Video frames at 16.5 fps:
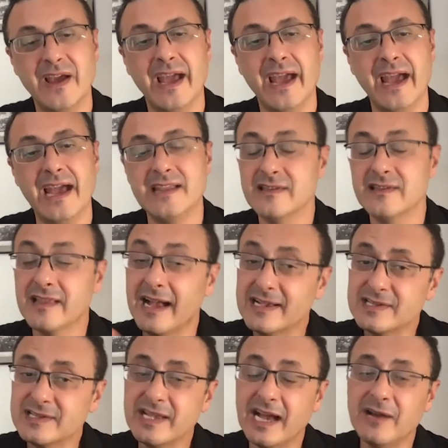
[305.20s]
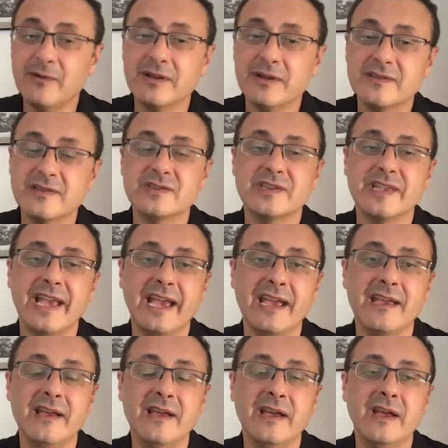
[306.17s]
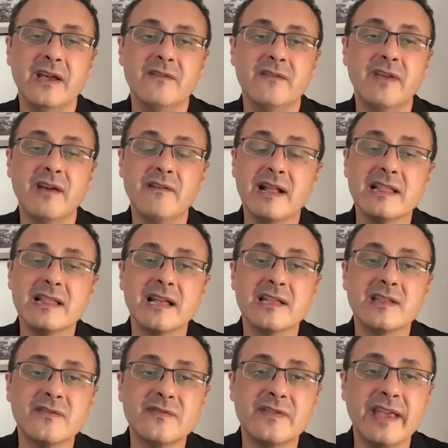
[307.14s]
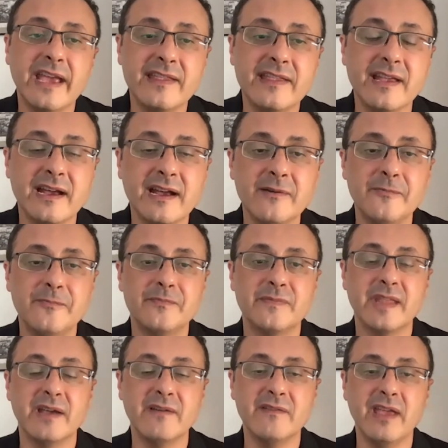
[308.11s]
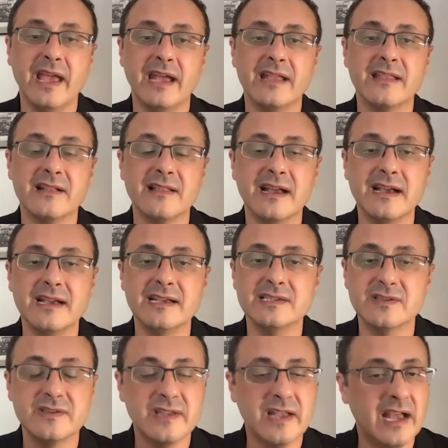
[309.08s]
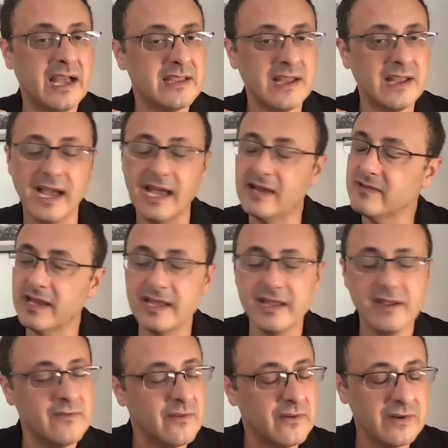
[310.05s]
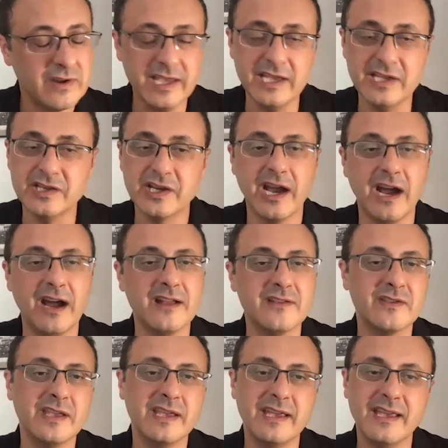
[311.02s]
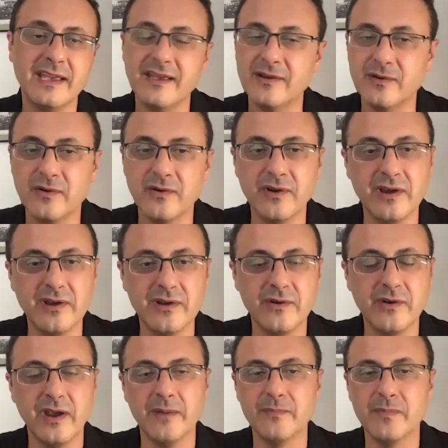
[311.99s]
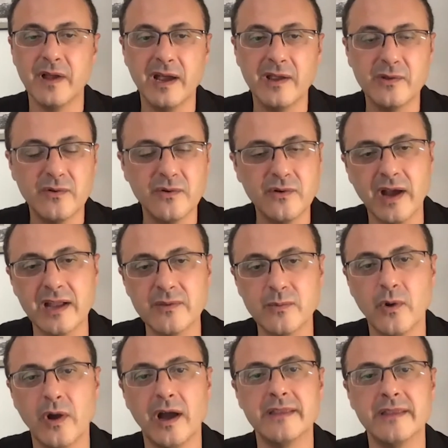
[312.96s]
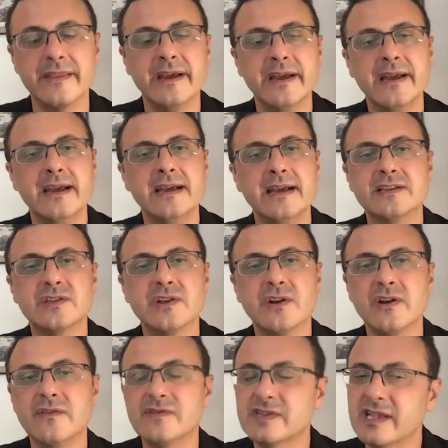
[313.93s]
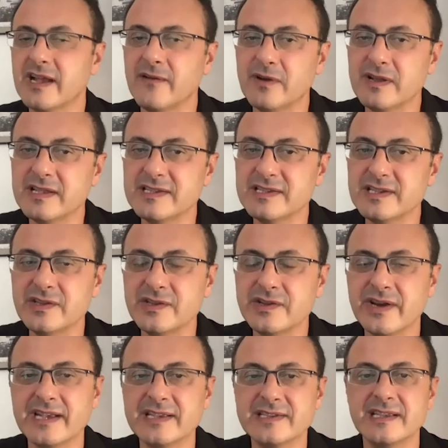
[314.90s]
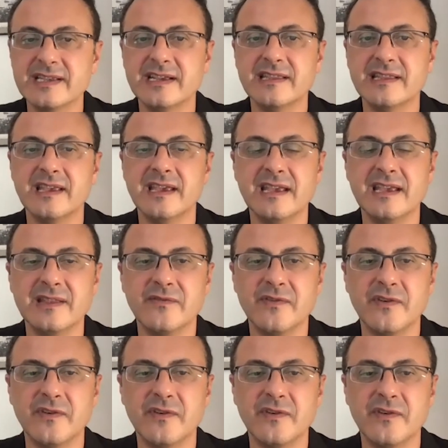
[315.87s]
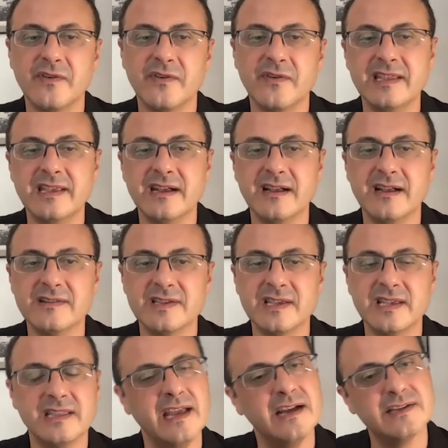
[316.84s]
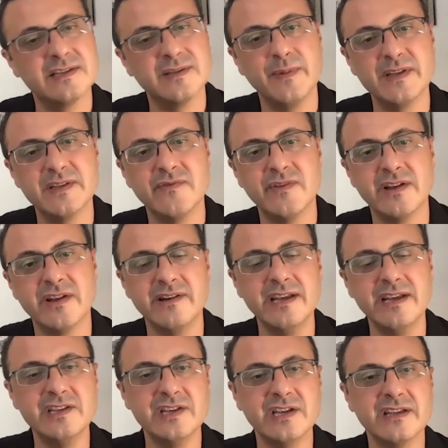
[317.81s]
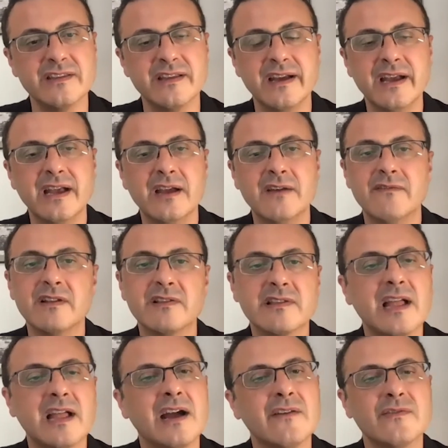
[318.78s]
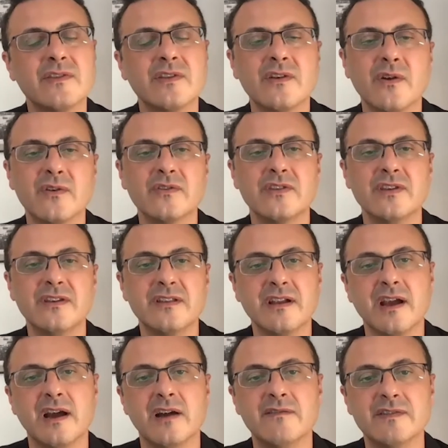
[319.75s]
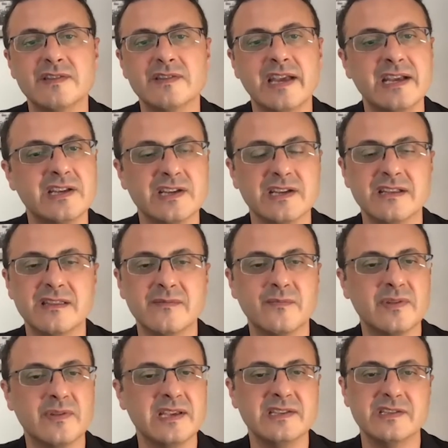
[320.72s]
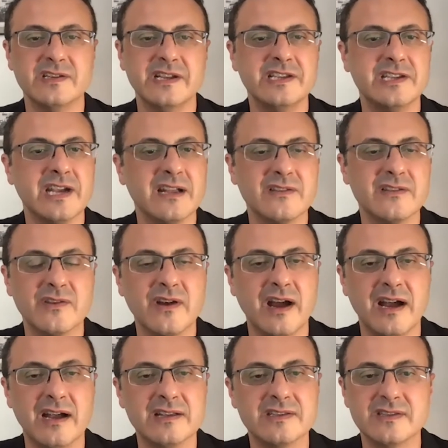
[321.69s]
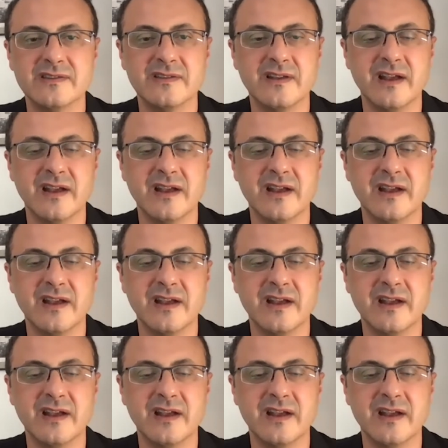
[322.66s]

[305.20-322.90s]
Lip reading: And lastly, I want to say We have a lot of data that we analyze, and I have data for each county, who applied, who got what. So if someone is interested in further details in their specific region, we'd love to continue the conversation. Please reach out to us.